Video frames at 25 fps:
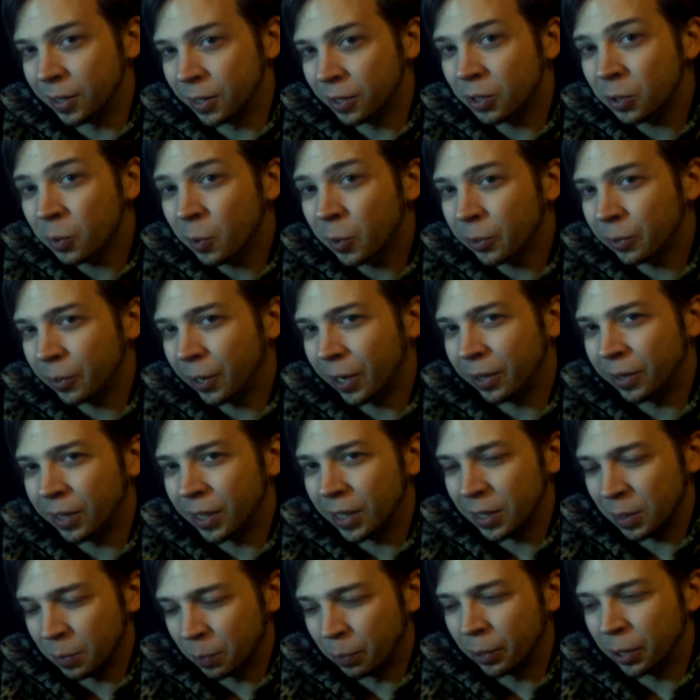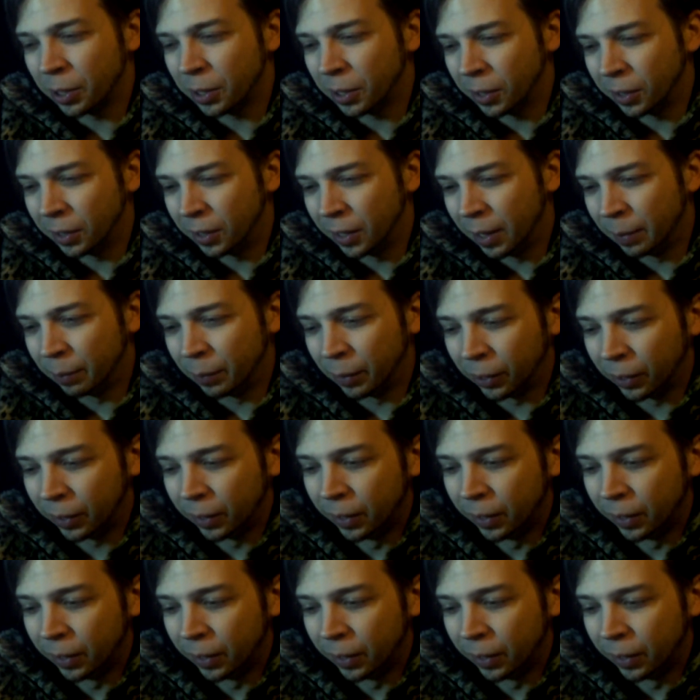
And 200, I think, is a pretty good number.